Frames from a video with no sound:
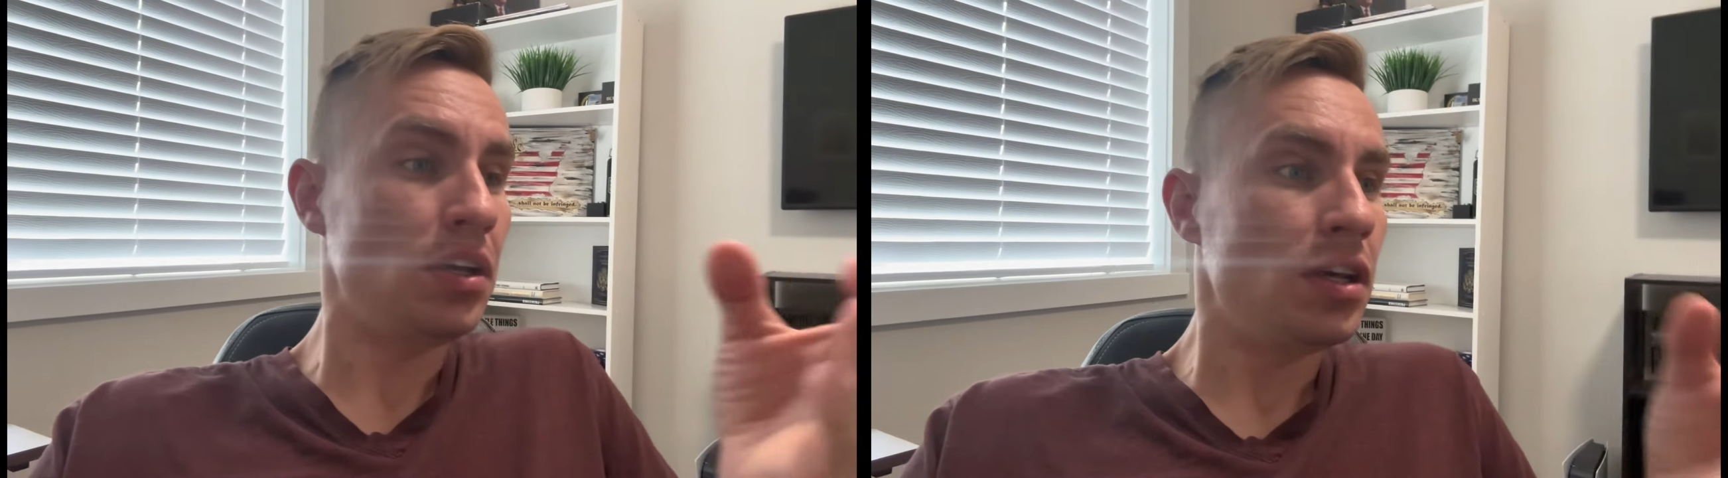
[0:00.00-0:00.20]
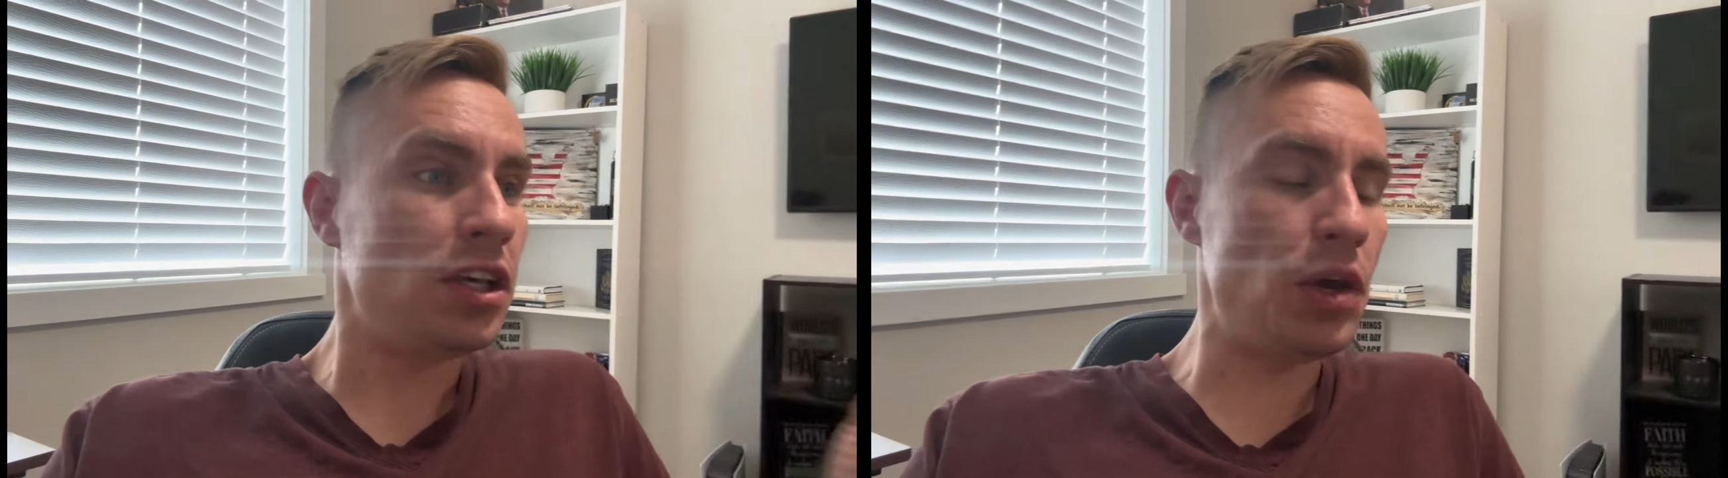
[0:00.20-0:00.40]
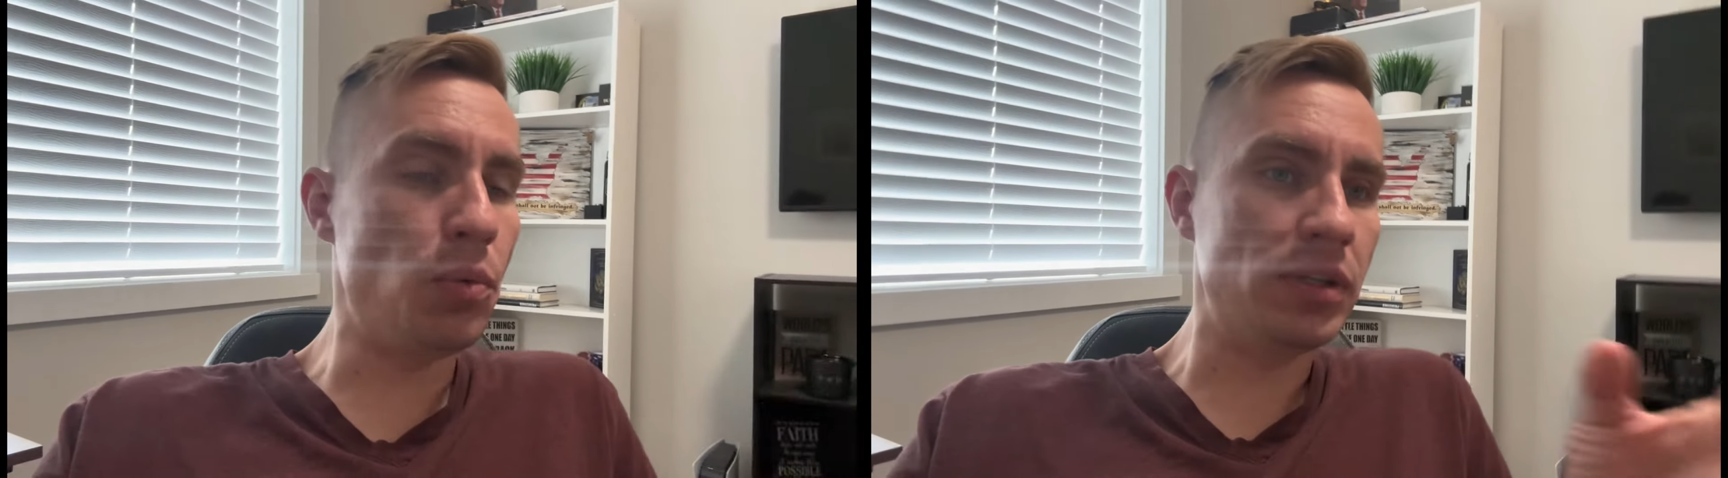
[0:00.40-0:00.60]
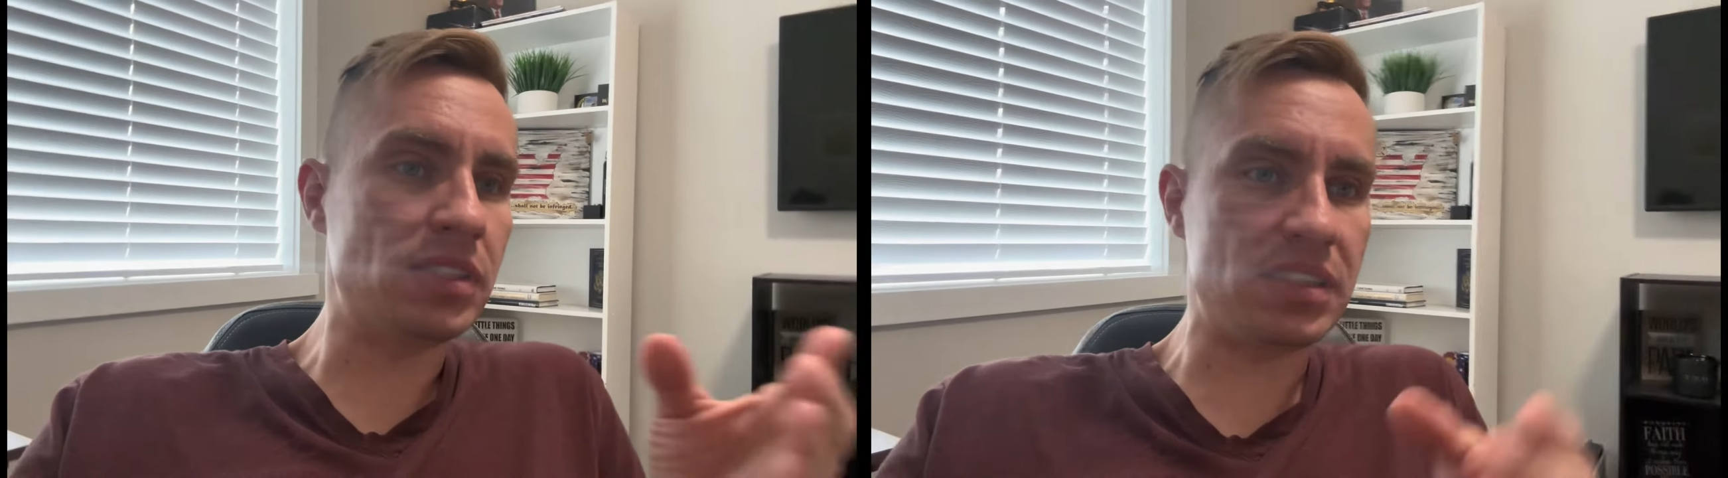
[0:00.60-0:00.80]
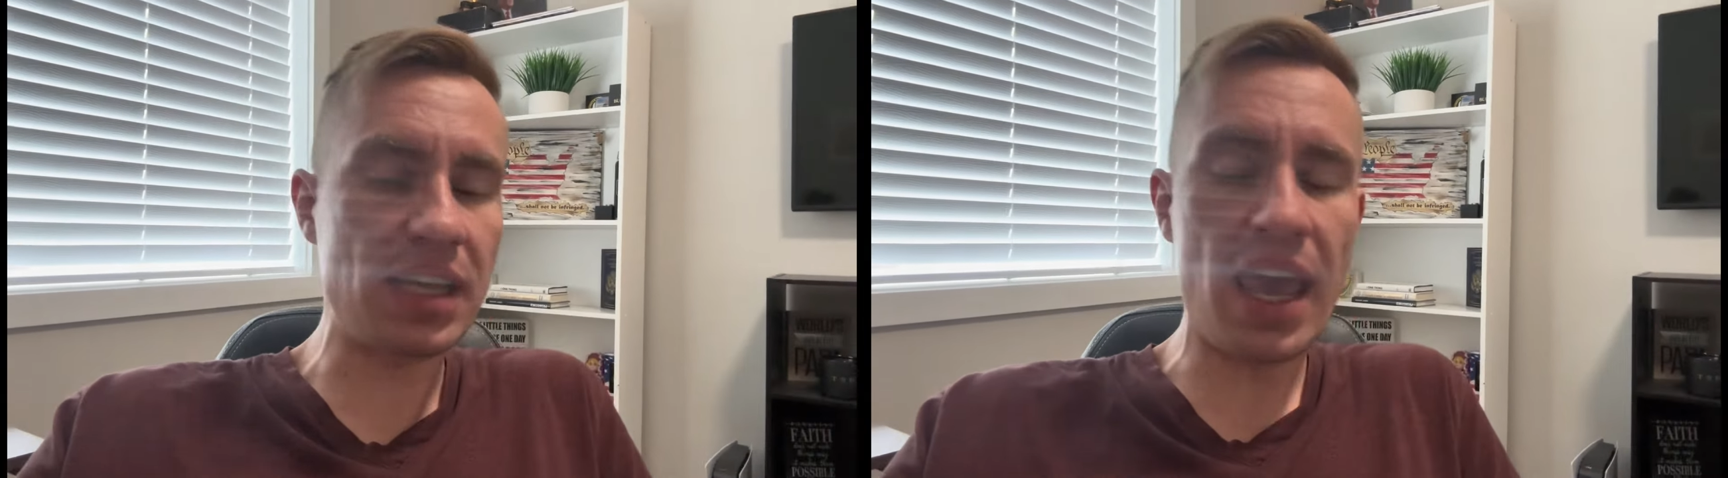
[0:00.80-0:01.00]
He
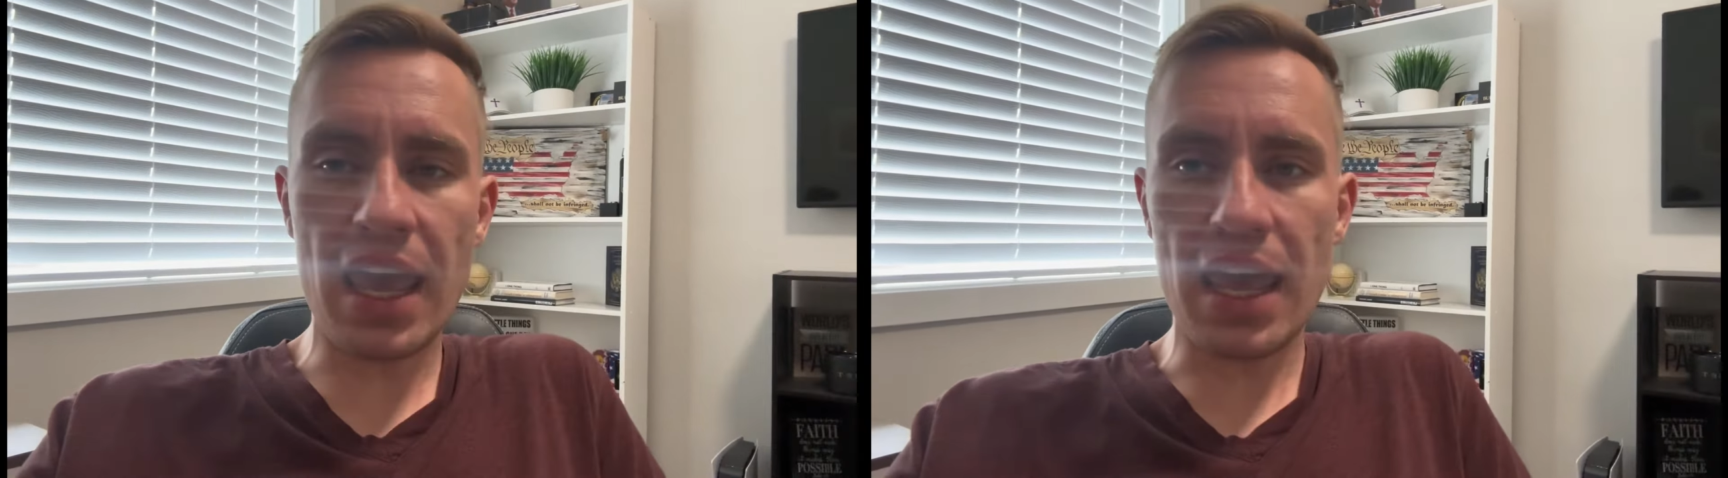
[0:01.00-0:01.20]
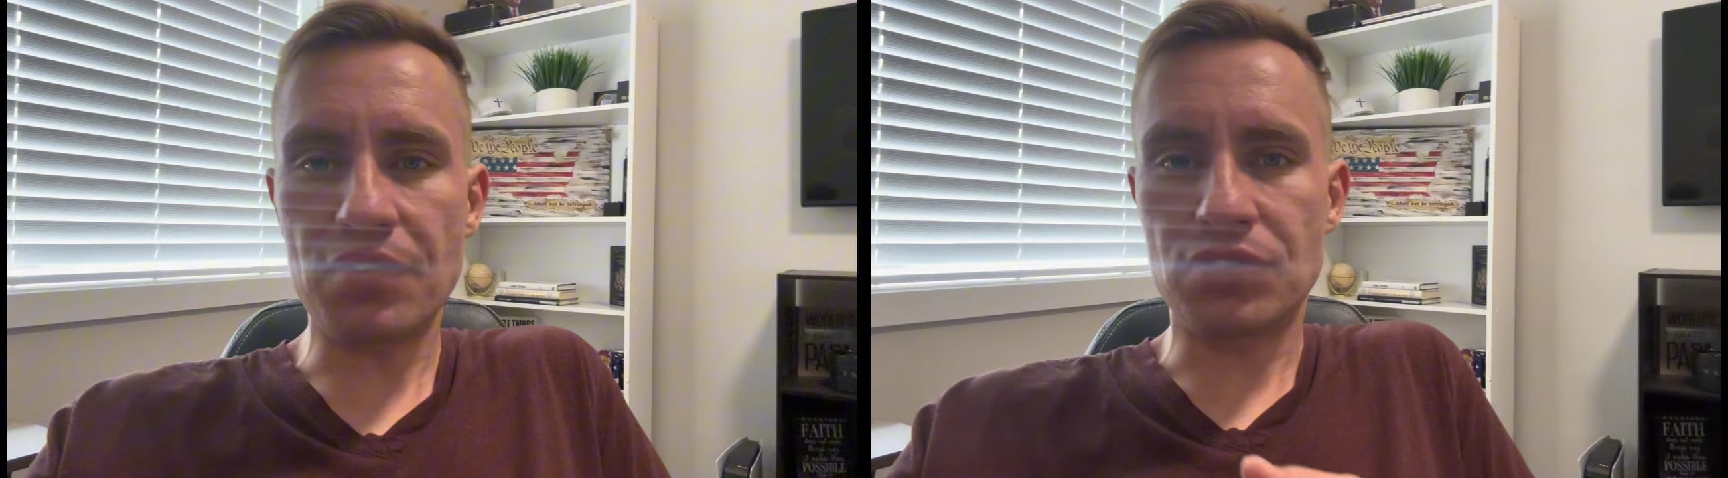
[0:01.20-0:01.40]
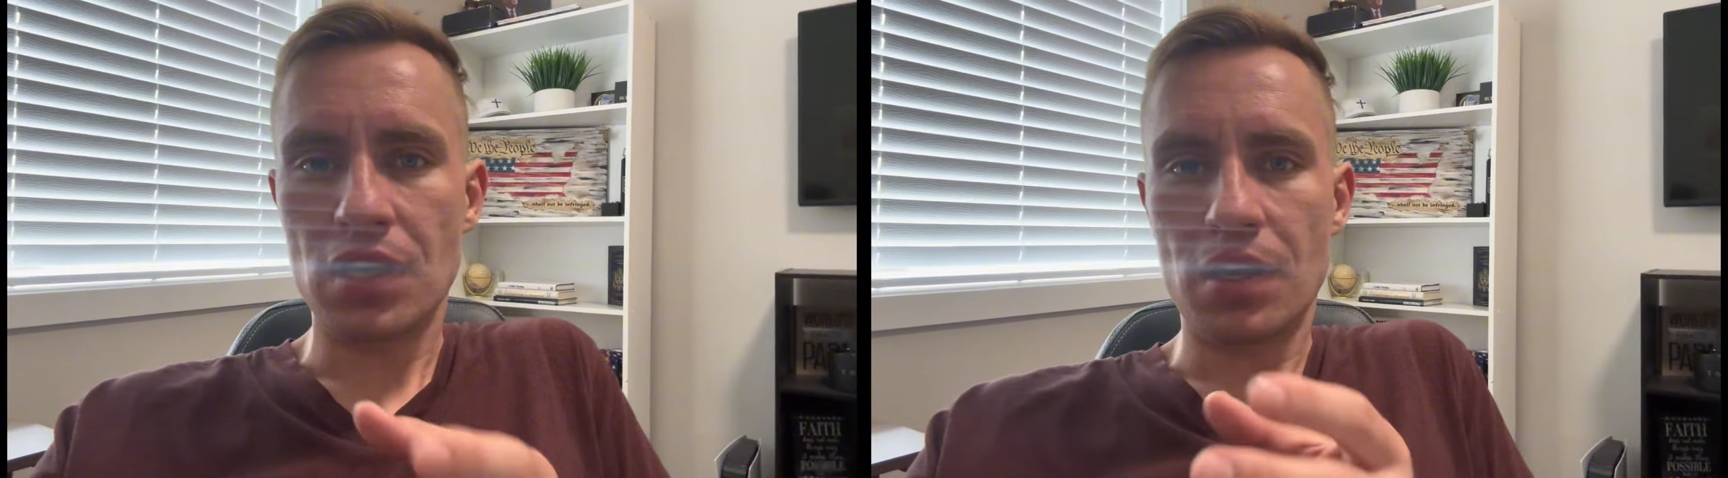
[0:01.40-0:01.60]
was saved